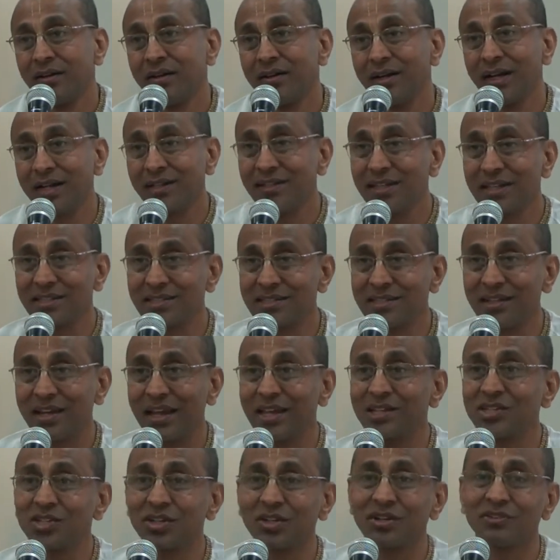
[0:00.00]
Right? That's the
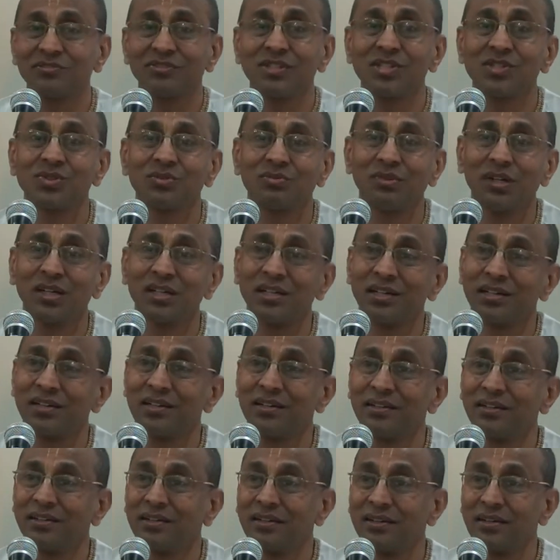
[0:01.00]
nature of this world.
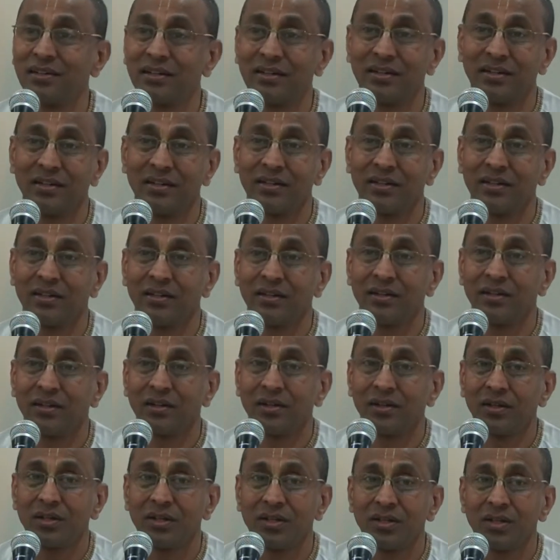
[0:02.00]

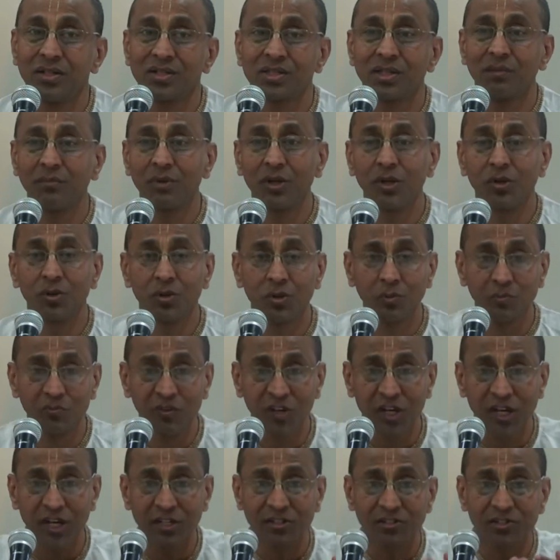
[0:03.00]
Somebody whom
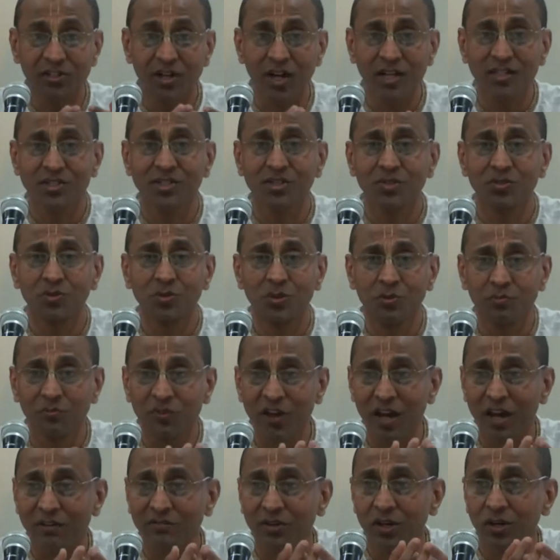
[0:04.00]
we can trust, whom
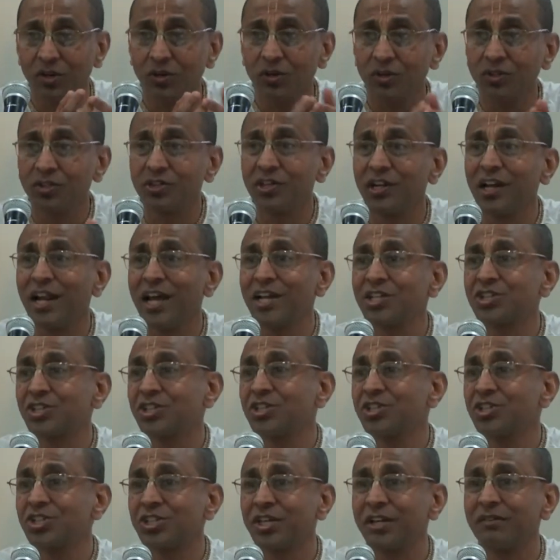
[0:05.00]
we have a good
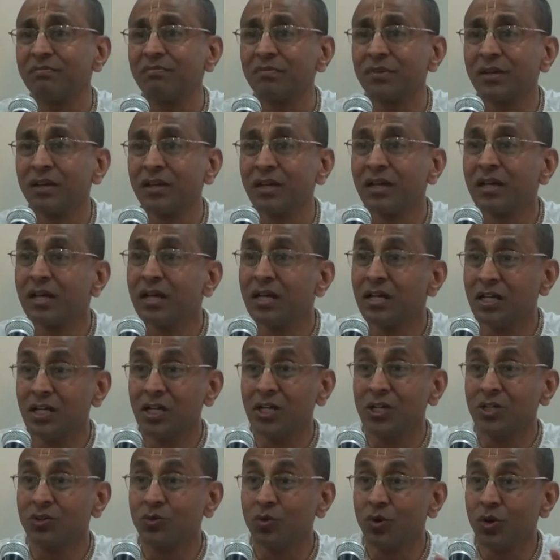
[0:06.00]
relationship.
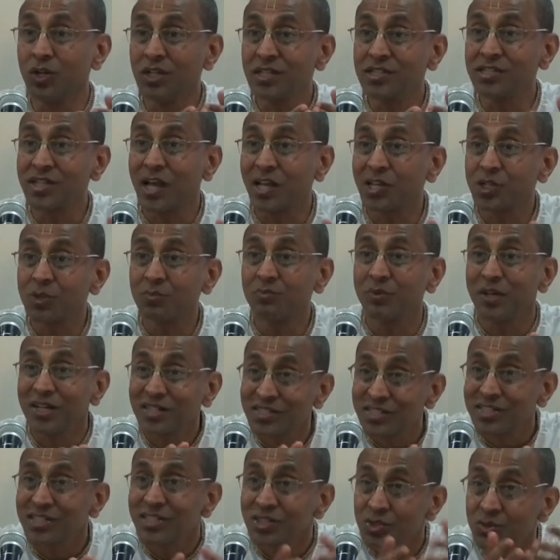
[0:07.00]
Only such
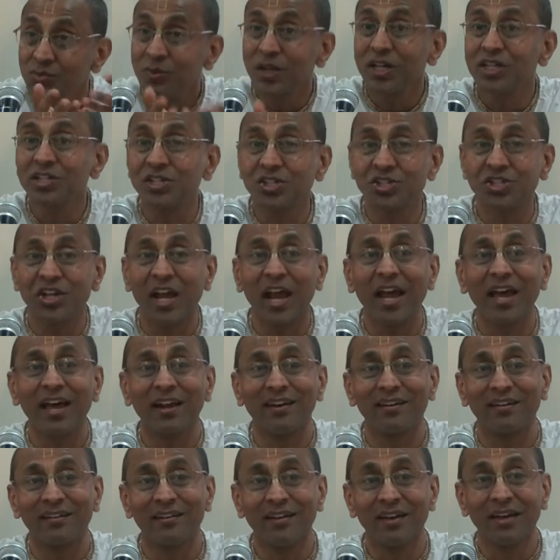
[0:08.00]
persons we
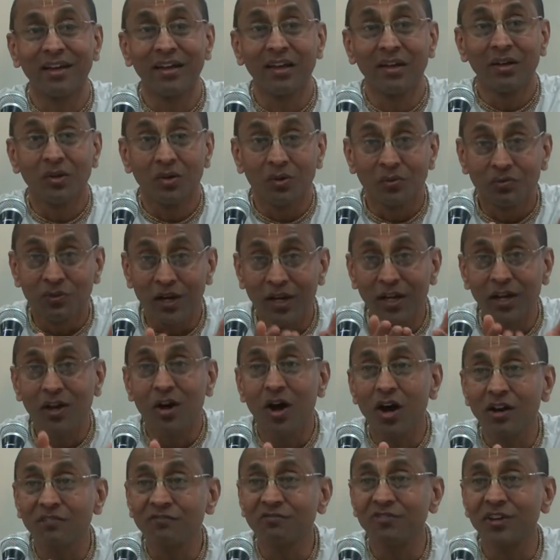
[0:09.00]
share very
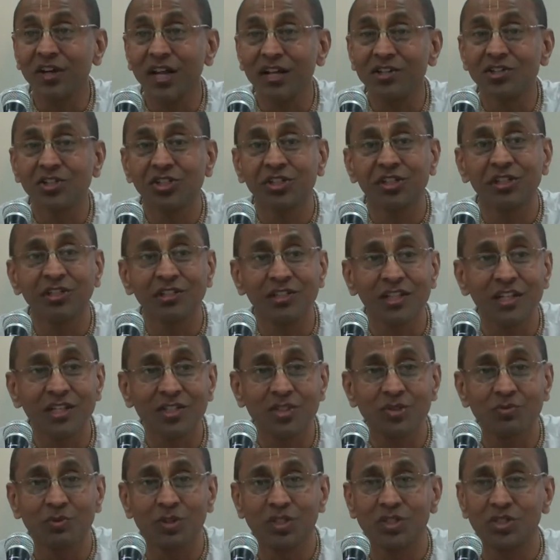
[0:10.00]
confidential
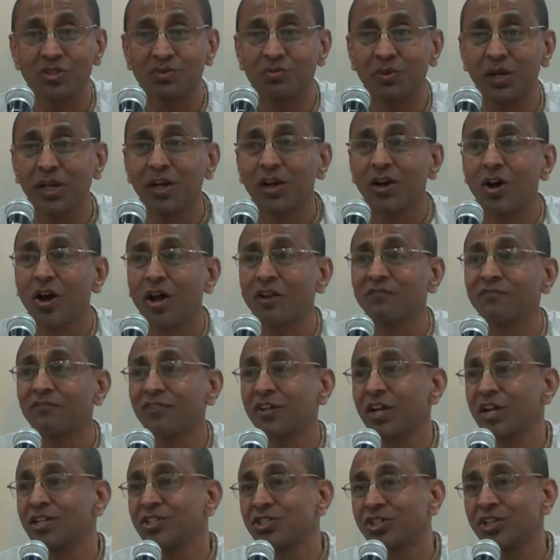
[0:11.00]
things which is very
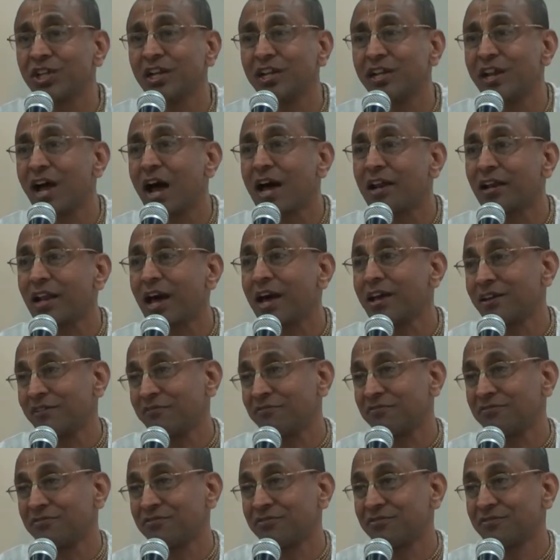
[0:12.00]
confidential in our
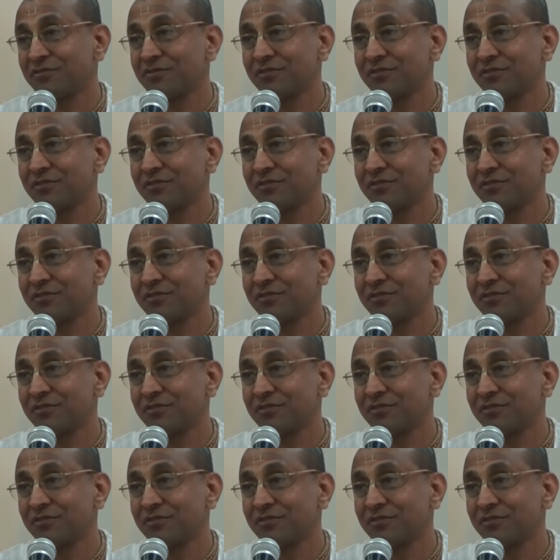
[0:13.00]
life.